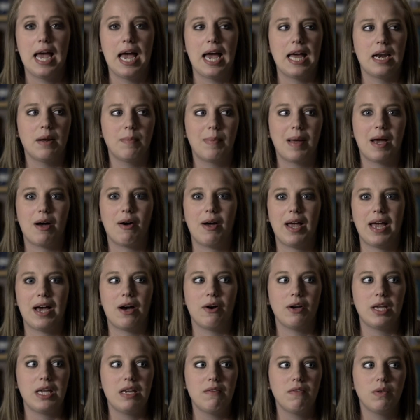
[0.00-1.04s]
and about
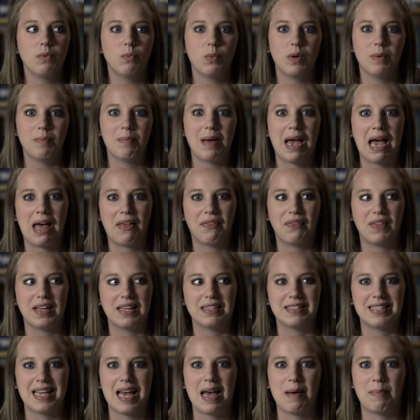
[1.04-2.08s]
how even when bad
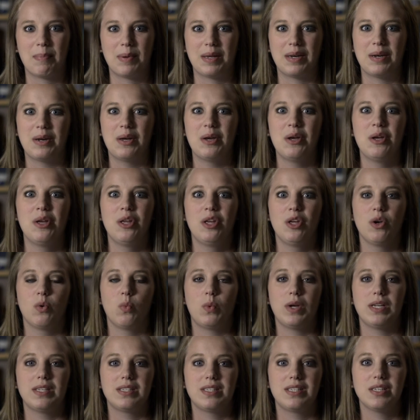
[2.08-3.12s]
things happen,
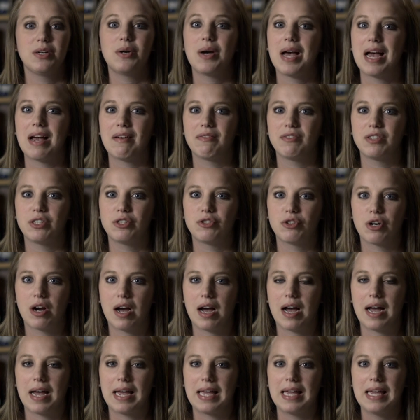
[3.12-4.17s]
we still have to
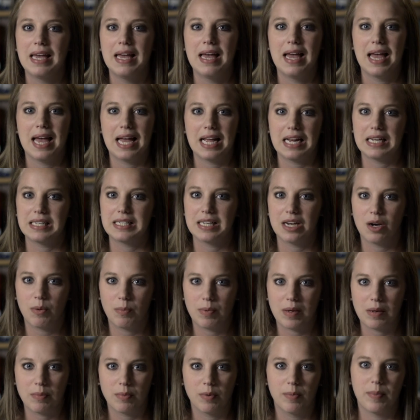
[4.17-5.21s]
try and tell
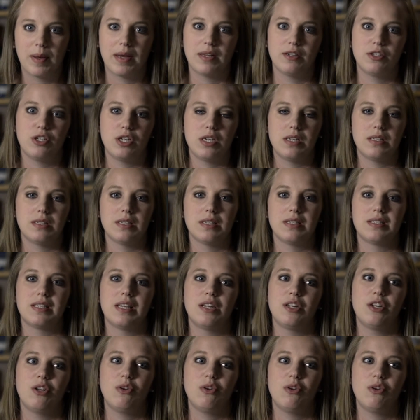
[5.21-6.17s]
people about Jesus and